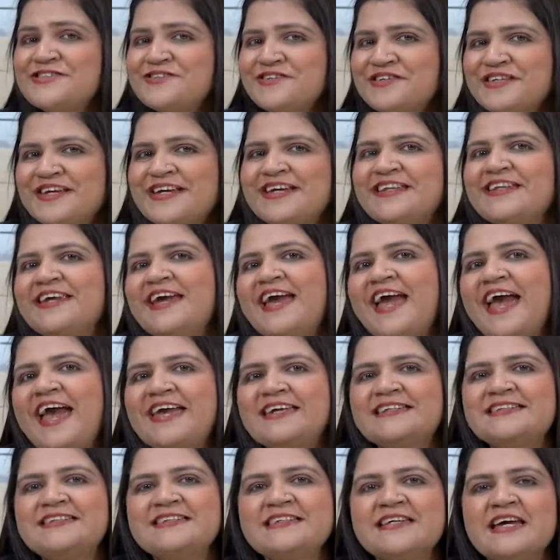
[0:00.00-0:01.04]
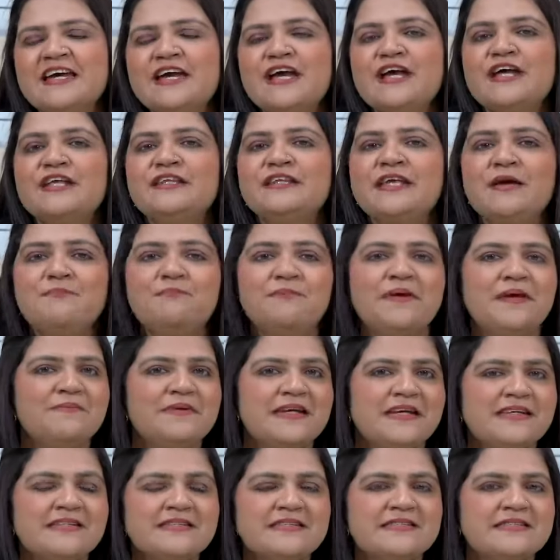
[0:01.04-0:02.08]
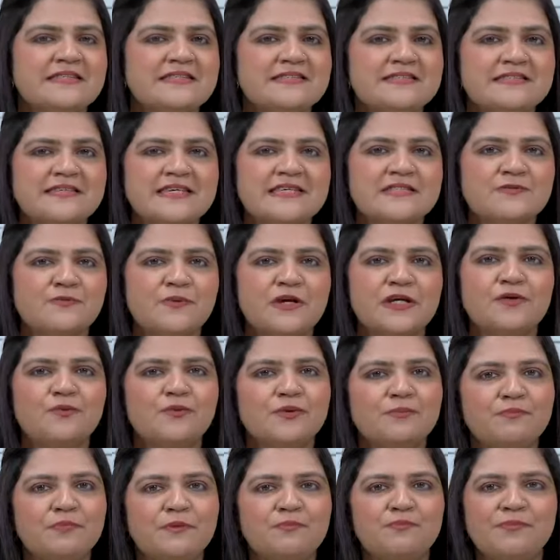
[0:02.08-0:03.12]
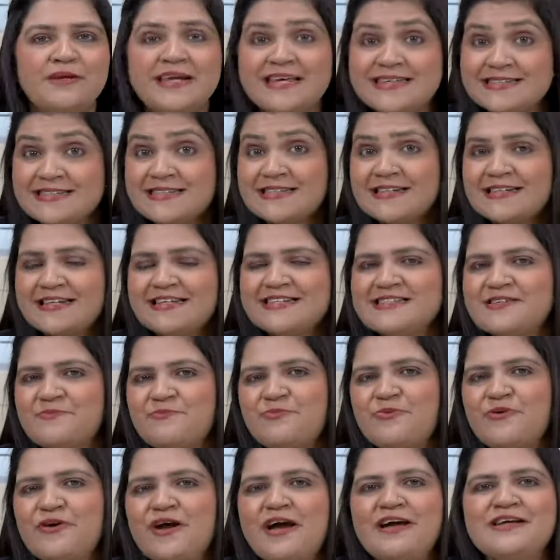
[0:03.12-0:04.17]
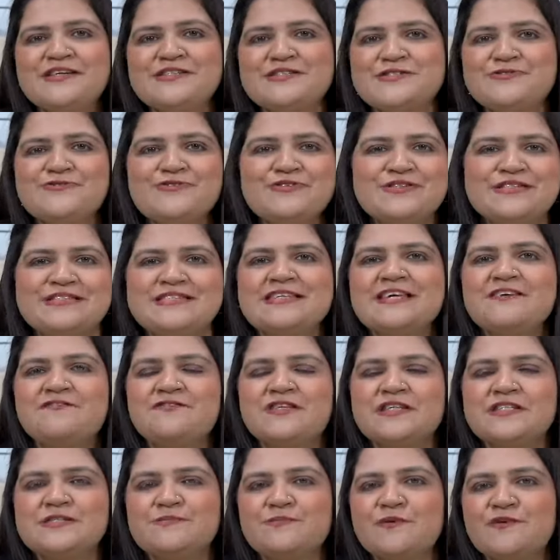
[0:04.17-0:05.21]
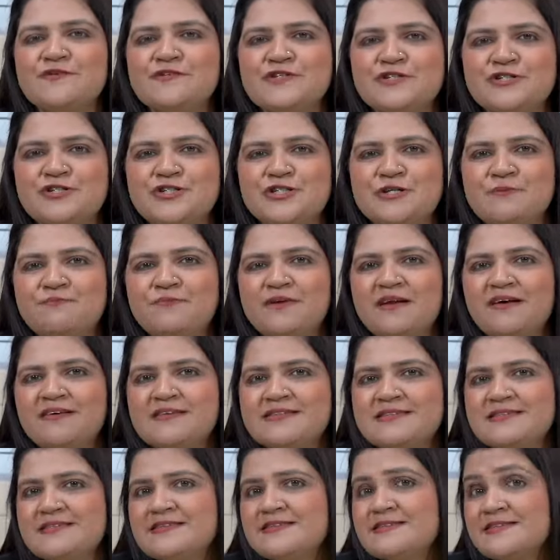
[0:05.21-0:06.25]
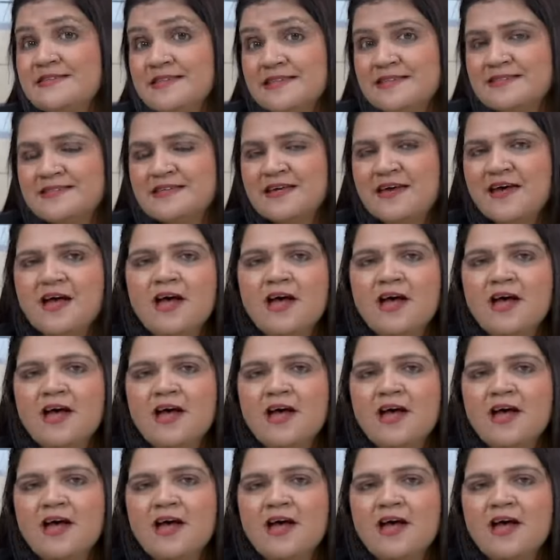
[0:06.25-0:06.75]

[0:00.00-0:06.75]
on the other hand, there may be instances where you would be pleasantly surprised to receive the sponsorship licenses